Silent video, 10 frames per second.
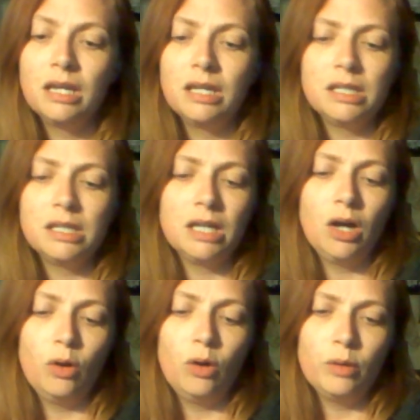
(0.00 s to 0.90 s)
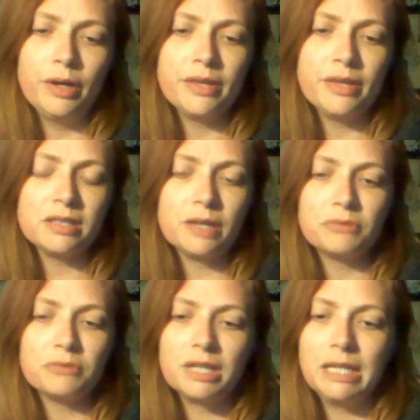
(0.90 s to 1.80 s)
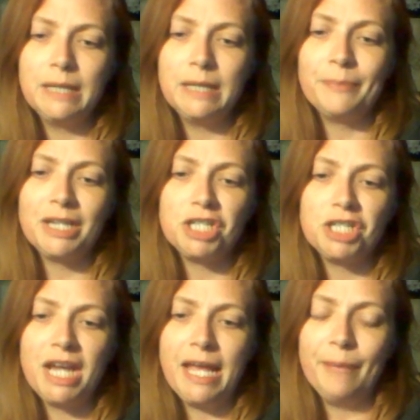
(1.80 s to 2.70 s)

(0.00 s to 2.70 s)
You know, that's not really my jam.